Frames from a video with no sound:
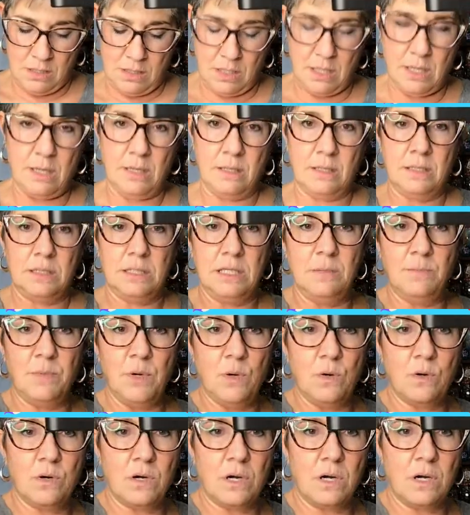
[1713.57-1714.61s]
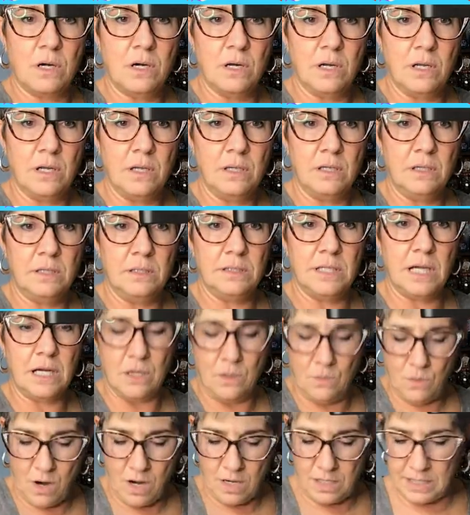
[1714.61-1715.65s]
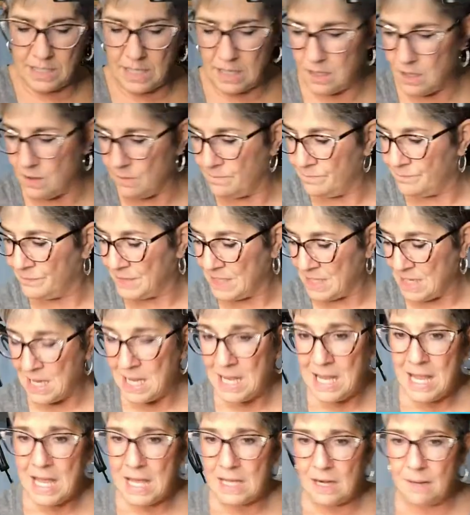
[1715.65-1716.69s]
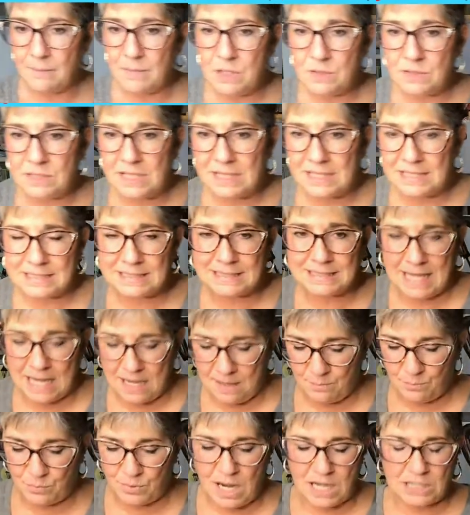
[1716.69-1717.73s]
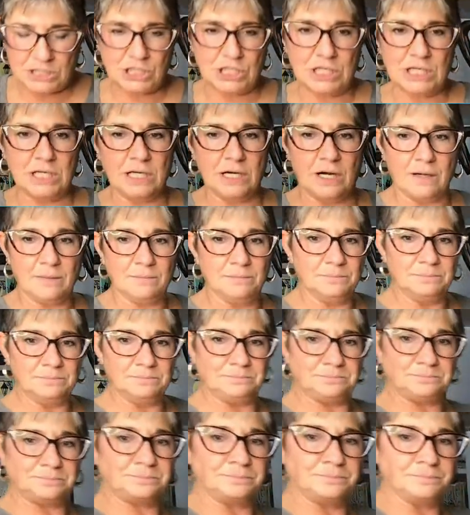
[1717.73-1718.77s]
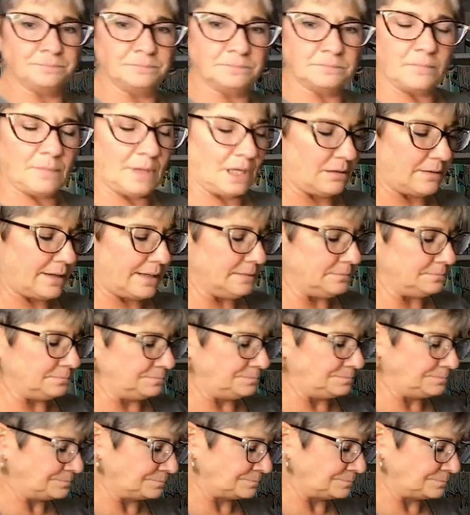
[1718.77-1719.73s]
Yeah, deep ochre Deco Art yellow. And I'm using the same brush here. All right.